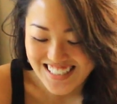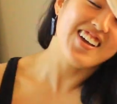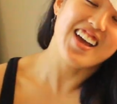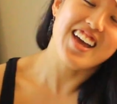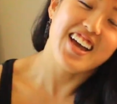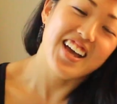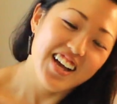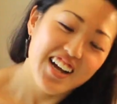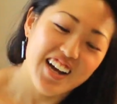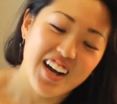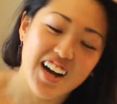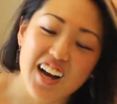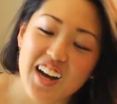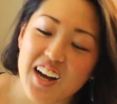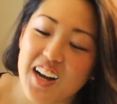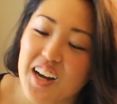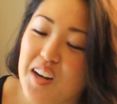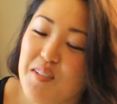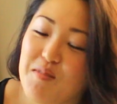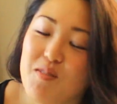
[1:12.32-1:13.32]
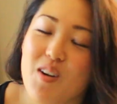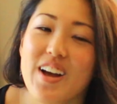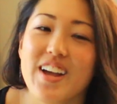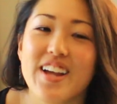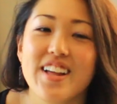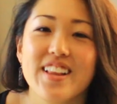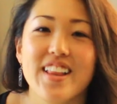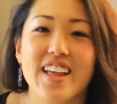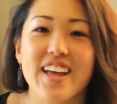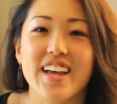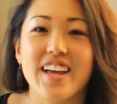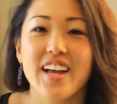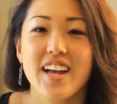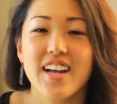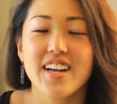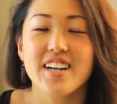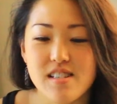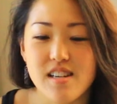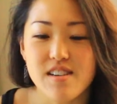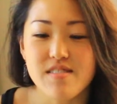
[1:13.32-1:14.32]
Okay, why LA?
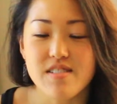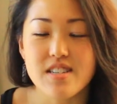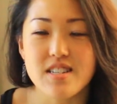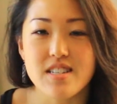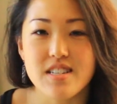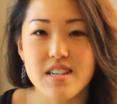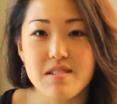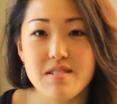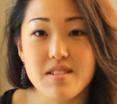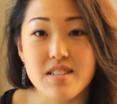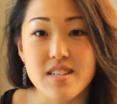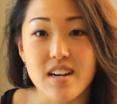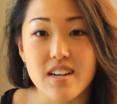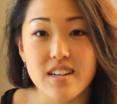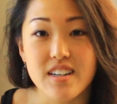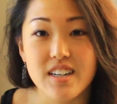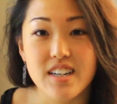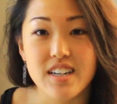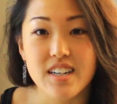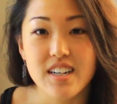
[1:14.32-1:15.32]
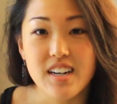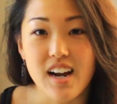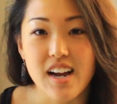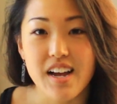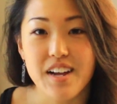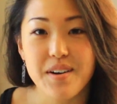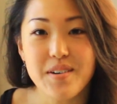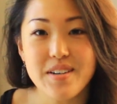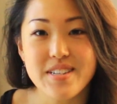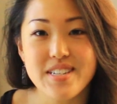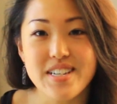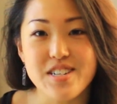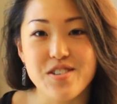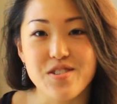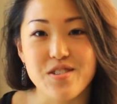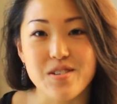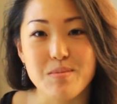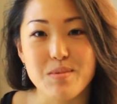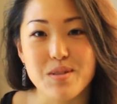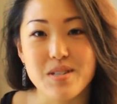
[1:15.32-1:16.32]
Ever since I was younger, I always had
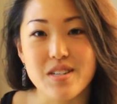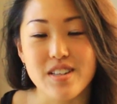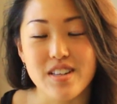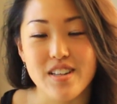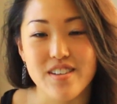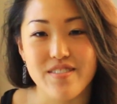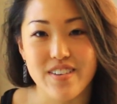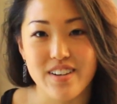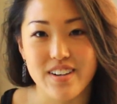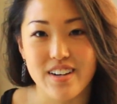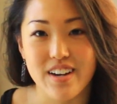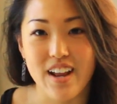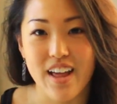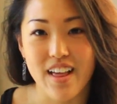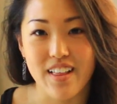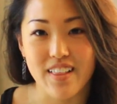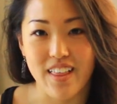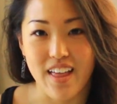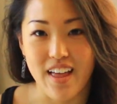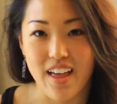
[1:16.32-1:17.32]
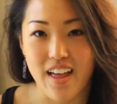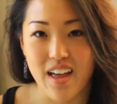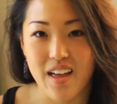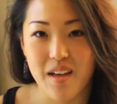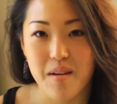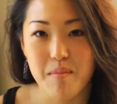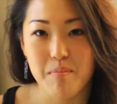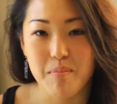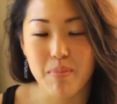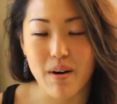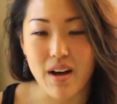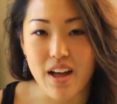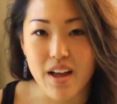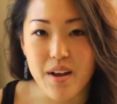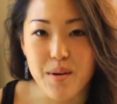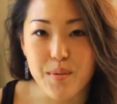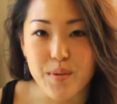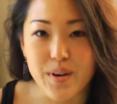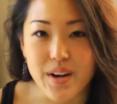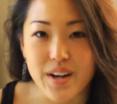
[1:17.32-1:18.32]
dreams to live in LA,
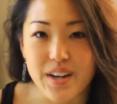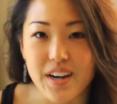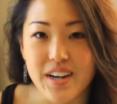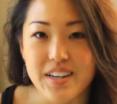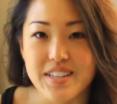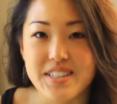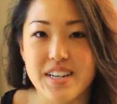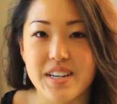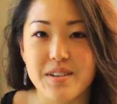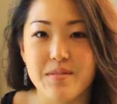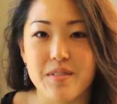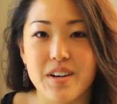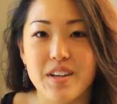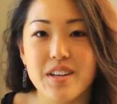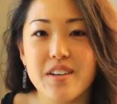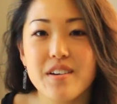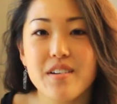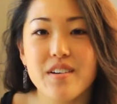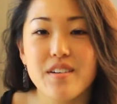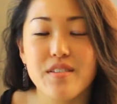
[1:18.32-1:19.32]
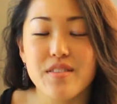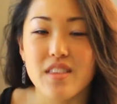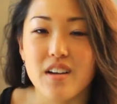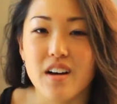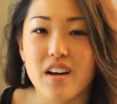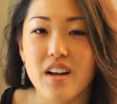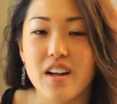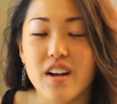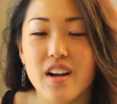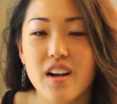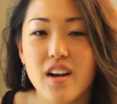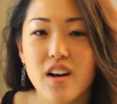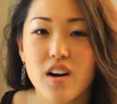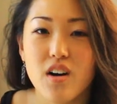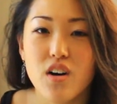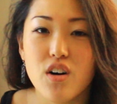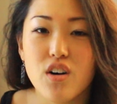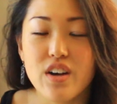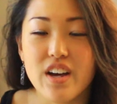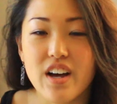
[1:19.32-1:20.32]
but when I got into NYU, I thought,
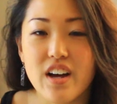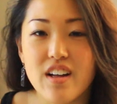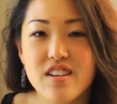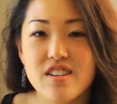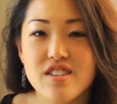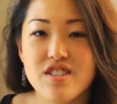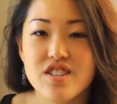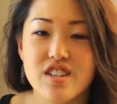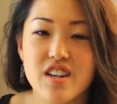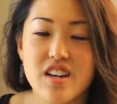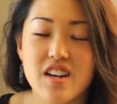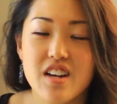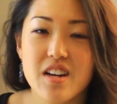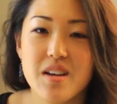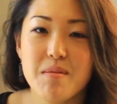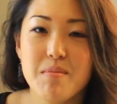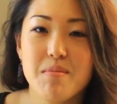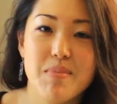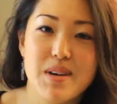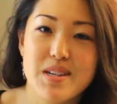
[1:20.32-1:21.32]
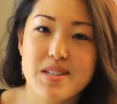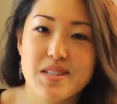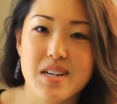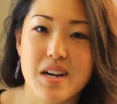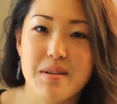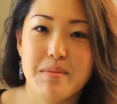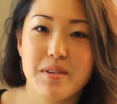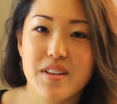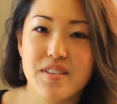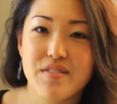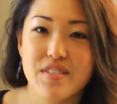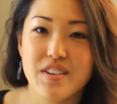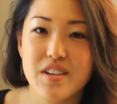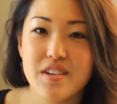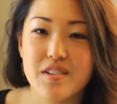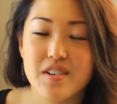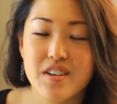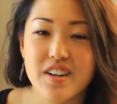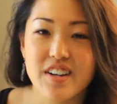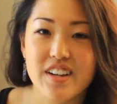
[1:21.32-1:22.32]
well, college time, best time to live in
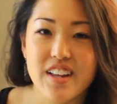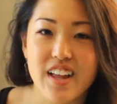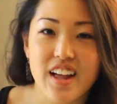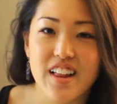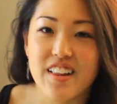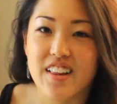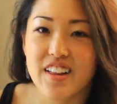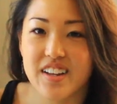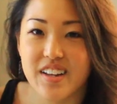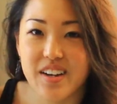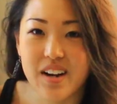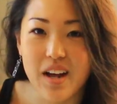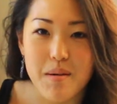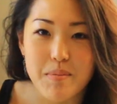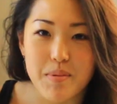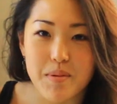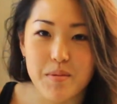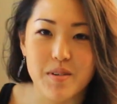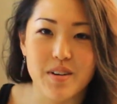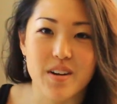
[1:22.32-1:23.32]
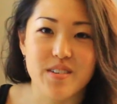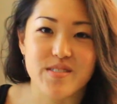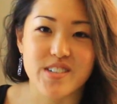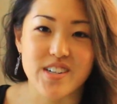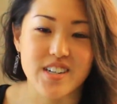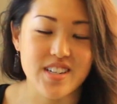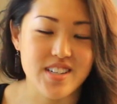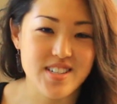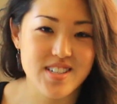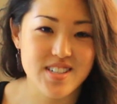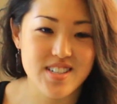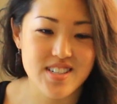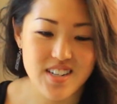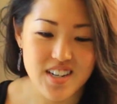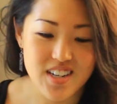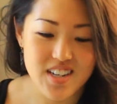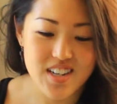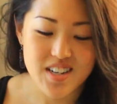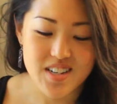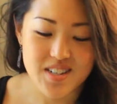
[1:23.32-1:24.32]
New York, LA can happen whenever else.
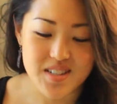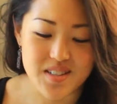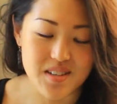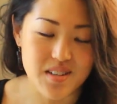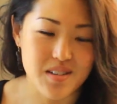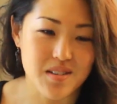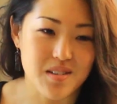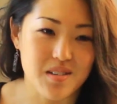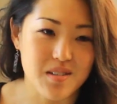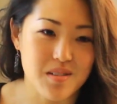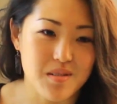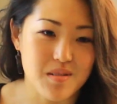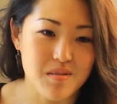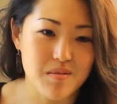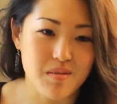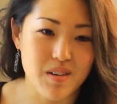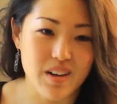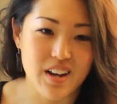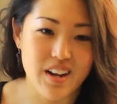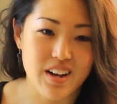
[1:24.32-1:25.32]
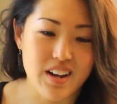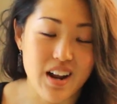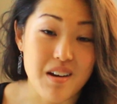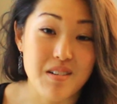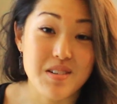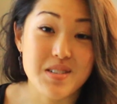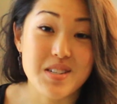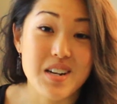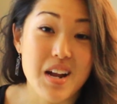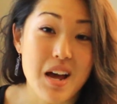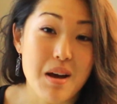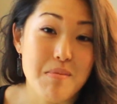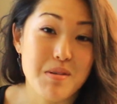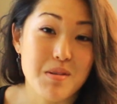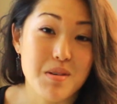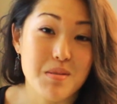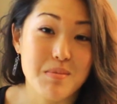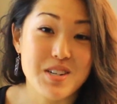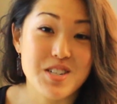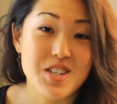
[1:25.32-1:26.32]
So when I was
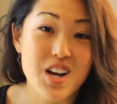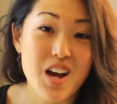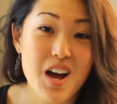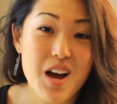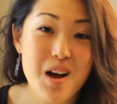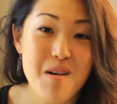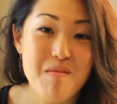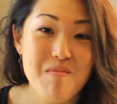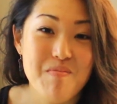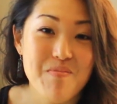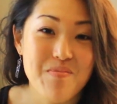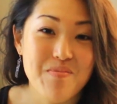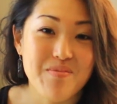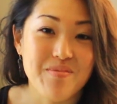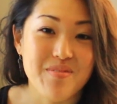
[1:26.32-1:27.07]
unhappy with my job,